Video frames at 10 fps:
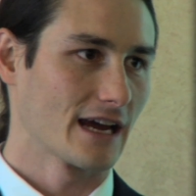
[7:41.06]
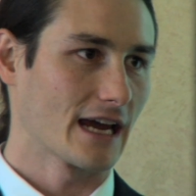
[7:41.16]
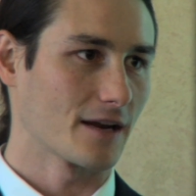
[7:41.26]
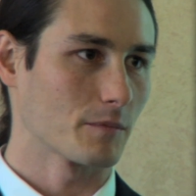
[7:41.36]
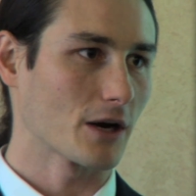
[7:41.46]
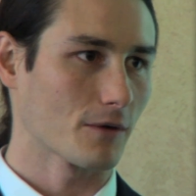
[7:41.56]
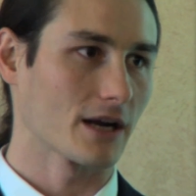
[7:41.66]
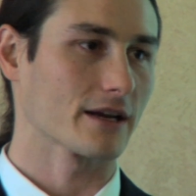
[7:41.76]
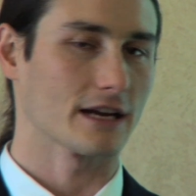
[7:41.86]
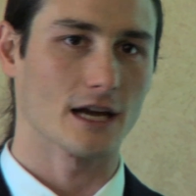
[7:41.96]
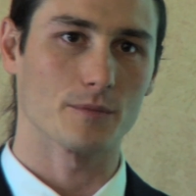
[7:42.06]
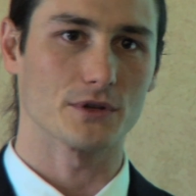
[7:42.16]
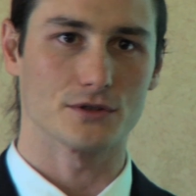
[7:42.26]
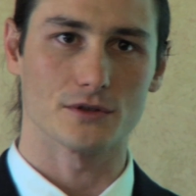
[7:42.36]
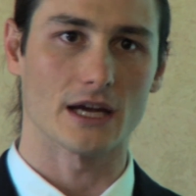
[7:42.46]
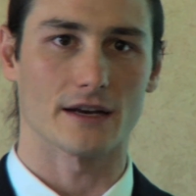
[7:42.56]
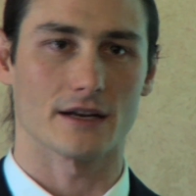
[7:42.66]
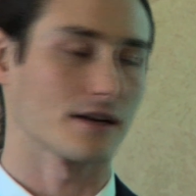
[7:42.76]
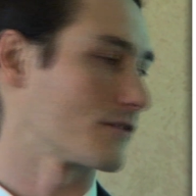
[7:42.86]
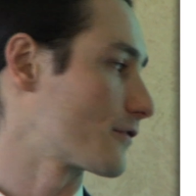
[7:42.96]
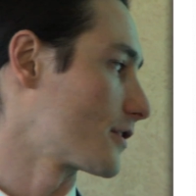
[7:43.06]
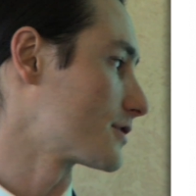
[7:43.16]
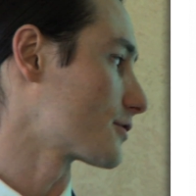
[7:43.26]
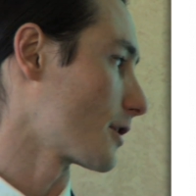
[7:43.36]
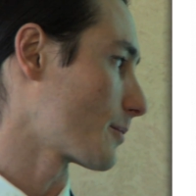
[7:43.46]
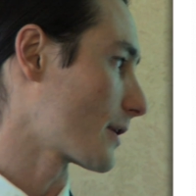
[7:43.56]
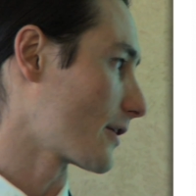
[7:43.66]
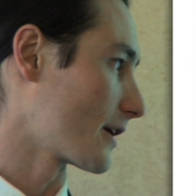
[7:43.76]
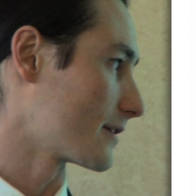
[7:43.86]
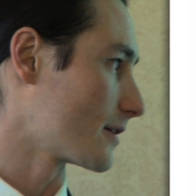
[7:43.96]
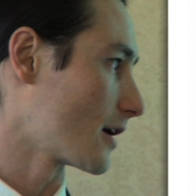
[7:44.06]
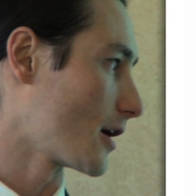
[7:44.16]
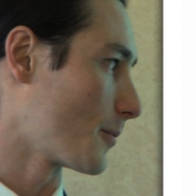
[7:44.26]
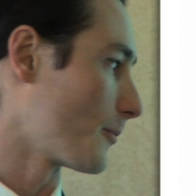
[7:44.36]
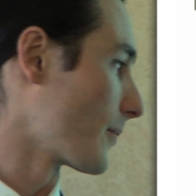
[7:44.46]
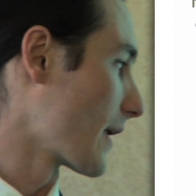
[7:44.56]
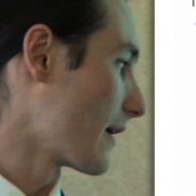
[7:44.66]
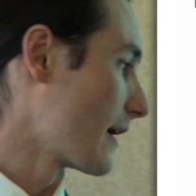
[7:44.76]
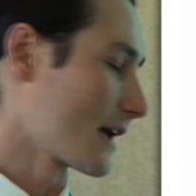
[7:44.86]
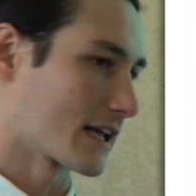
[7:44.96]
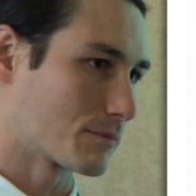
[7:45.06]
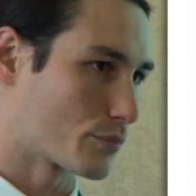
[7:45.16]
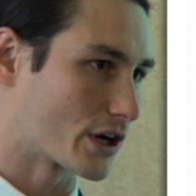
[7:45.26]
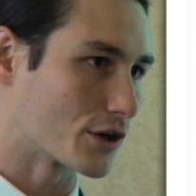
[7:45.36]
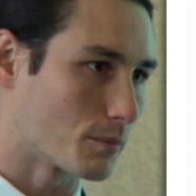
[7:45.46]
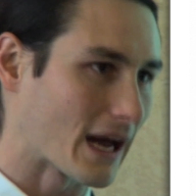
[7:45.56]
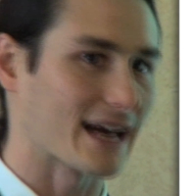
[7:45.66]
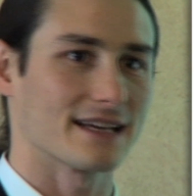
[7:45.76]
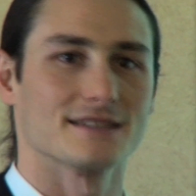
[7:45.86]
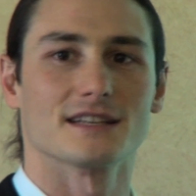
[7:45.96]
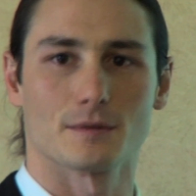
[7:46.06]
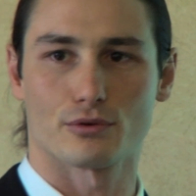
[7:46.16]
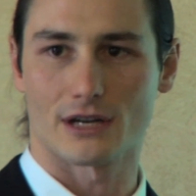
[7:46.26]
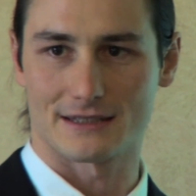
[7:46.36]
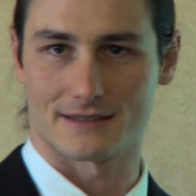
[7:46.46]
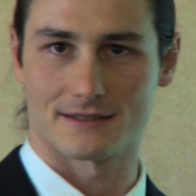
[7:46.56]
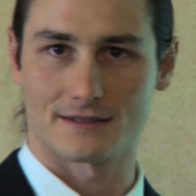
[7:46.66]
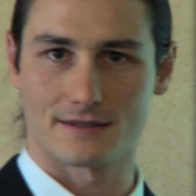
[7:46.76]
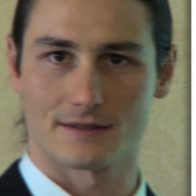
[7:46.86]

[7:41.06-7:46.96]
And marijuana can help you do that for a short period and bring you back into the present.